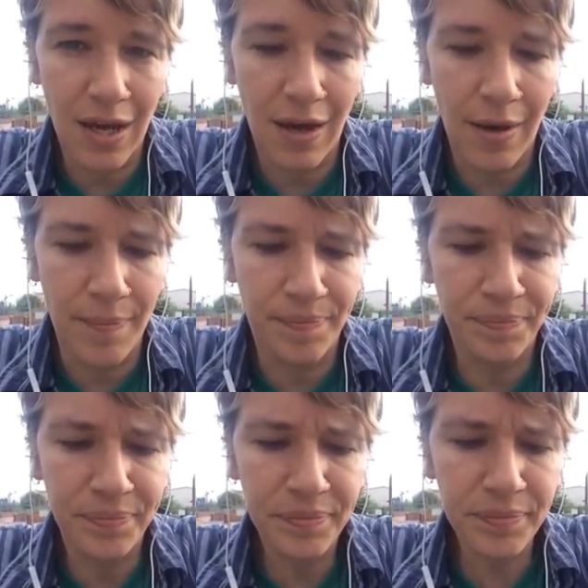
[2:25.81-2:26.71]

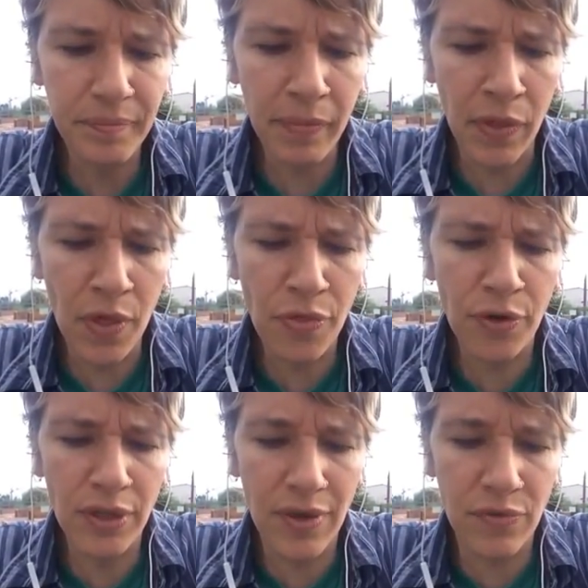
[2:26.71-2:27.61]
The
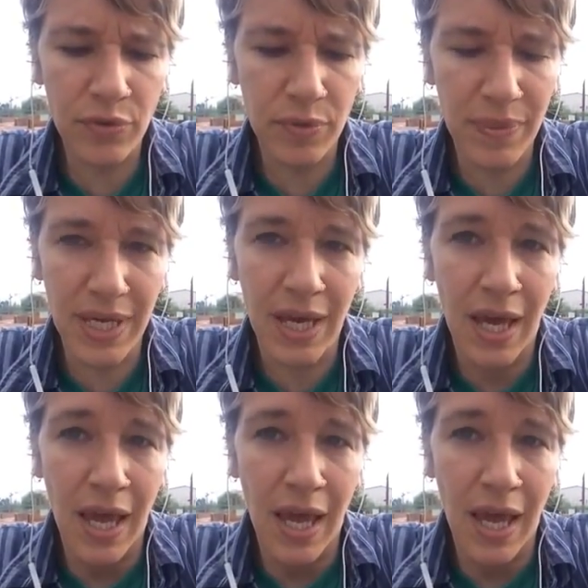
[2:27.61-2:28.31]
third level would be